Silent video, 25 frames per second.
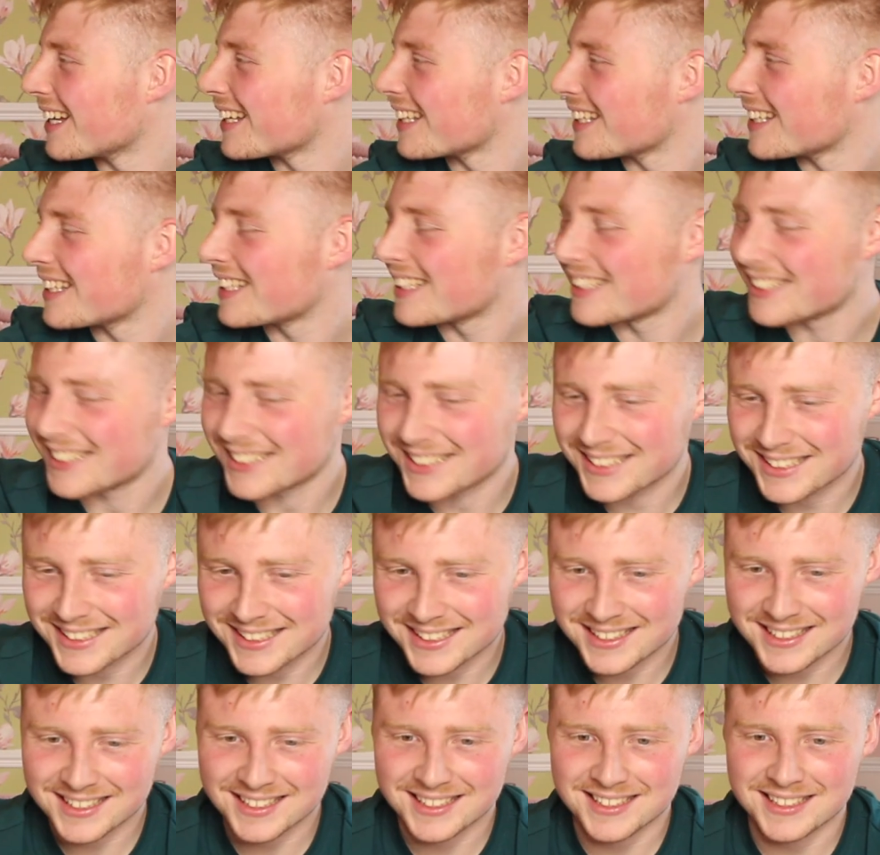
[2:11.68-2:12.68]

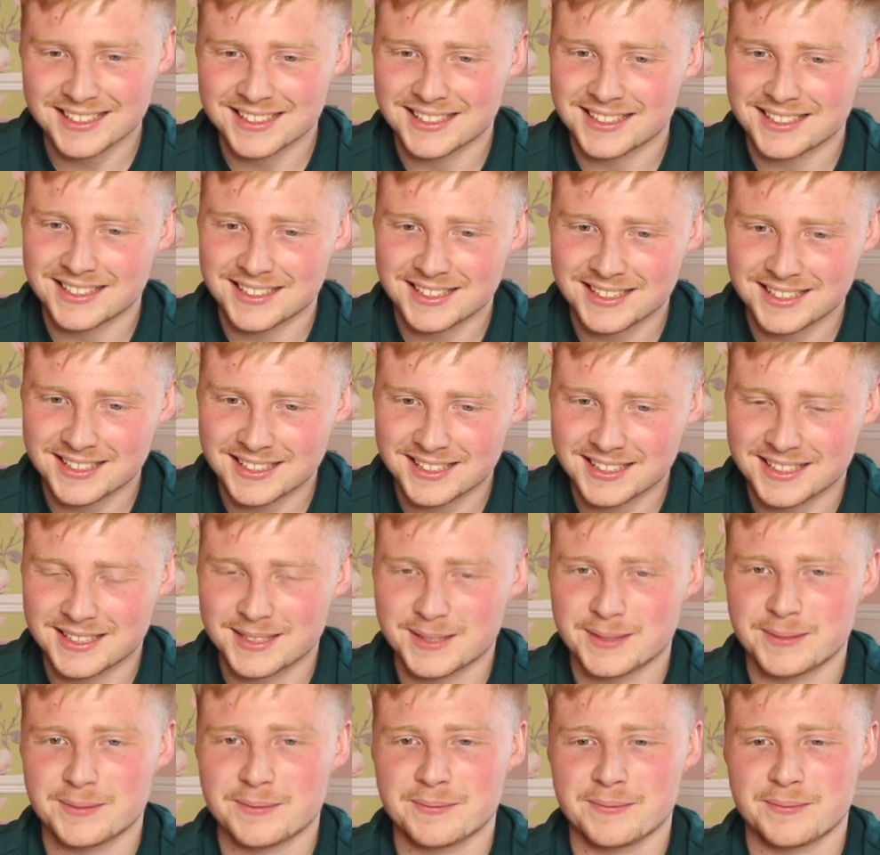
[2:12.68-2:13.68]

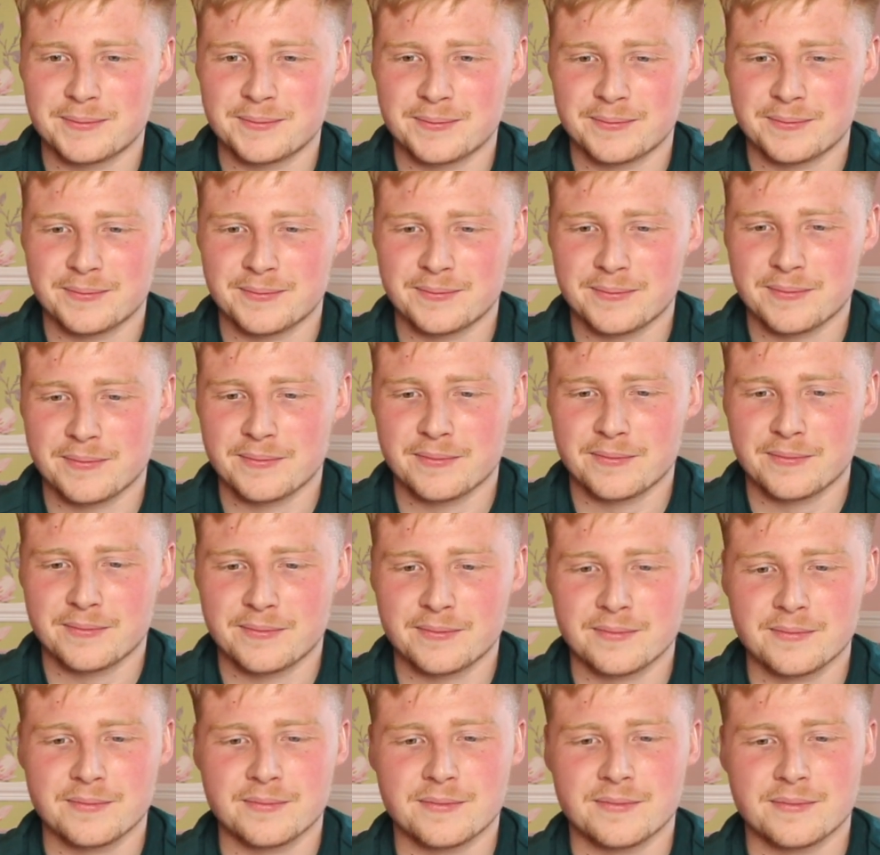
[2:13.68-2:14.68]

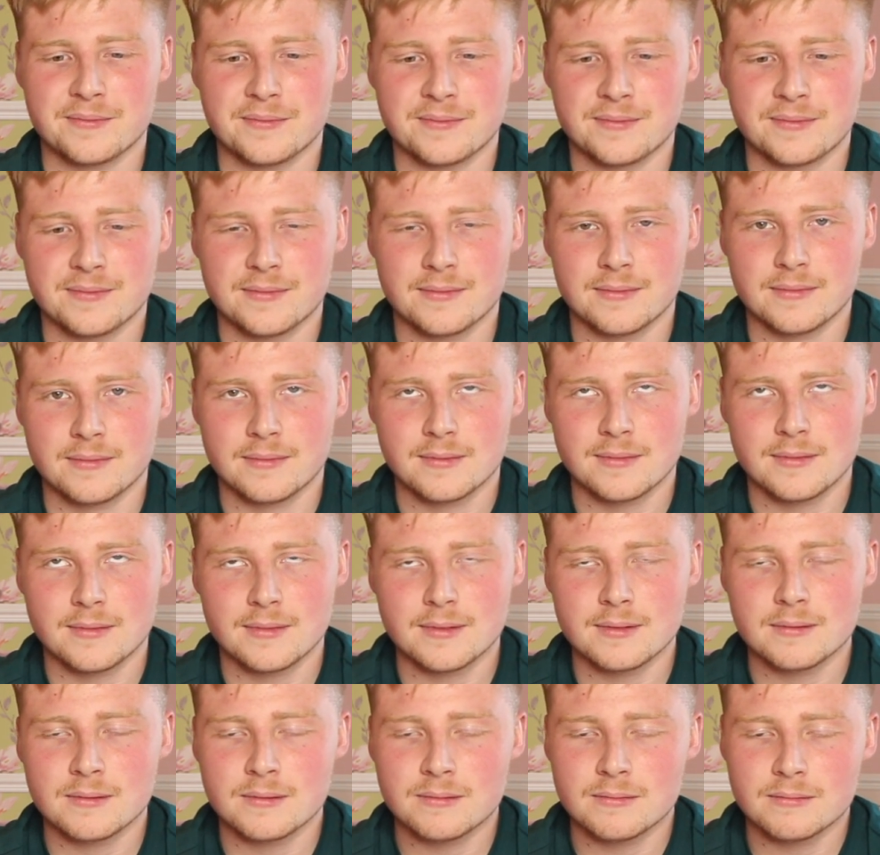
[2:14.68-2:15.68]

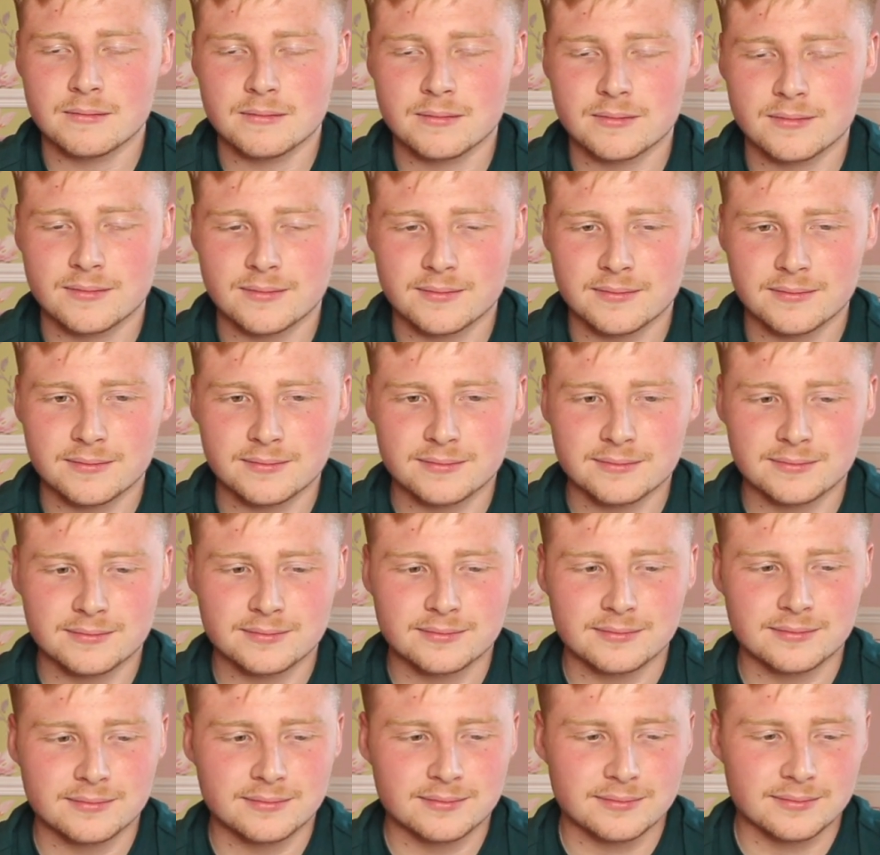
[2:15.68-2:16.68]

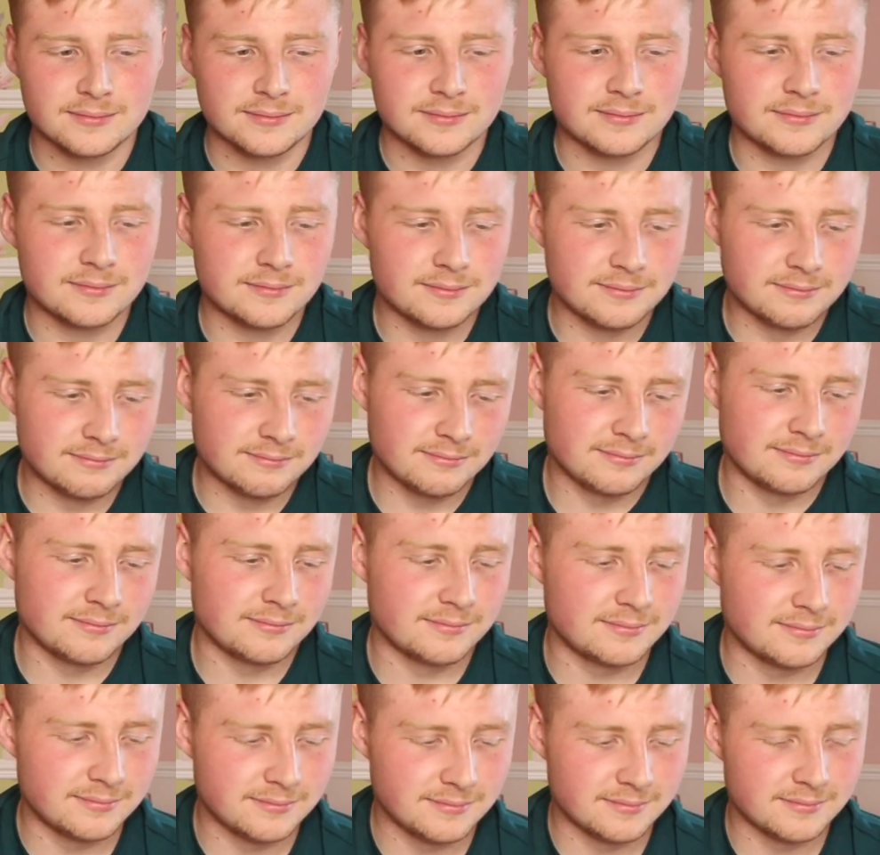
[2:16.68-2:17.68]

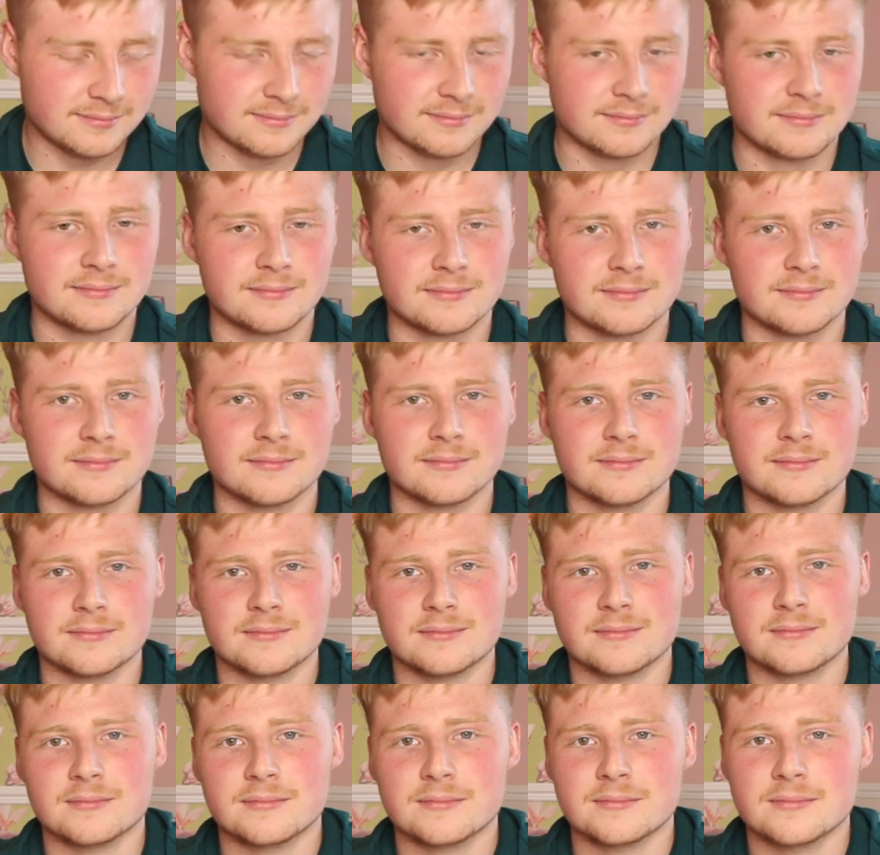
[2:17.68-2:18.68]

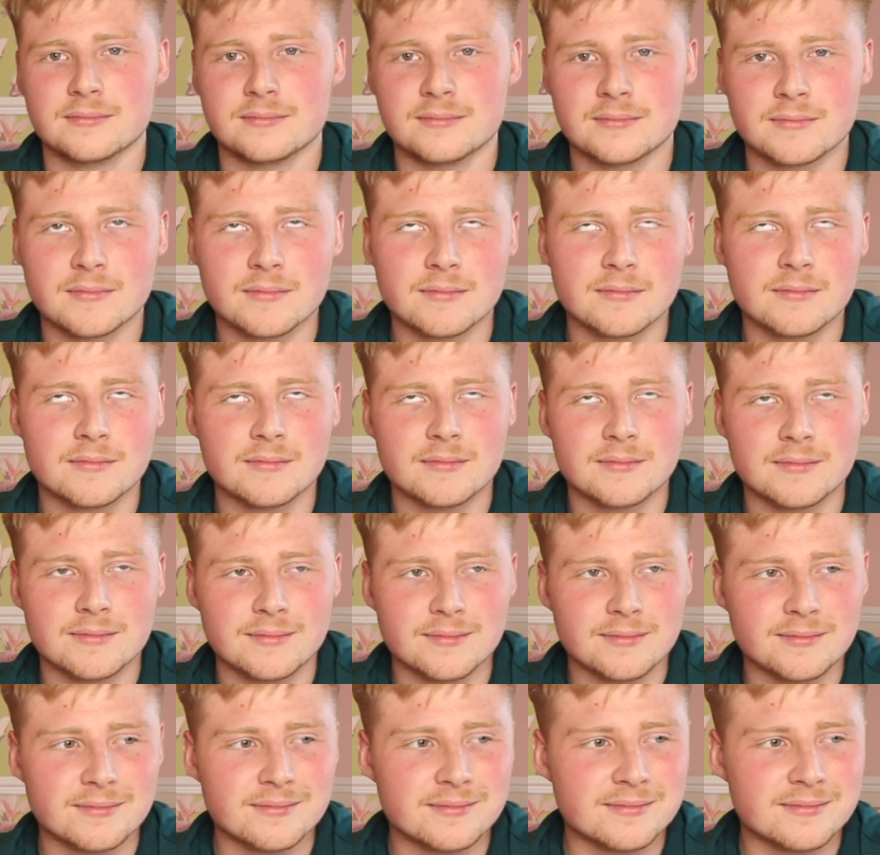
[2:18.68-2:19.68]
[no speech]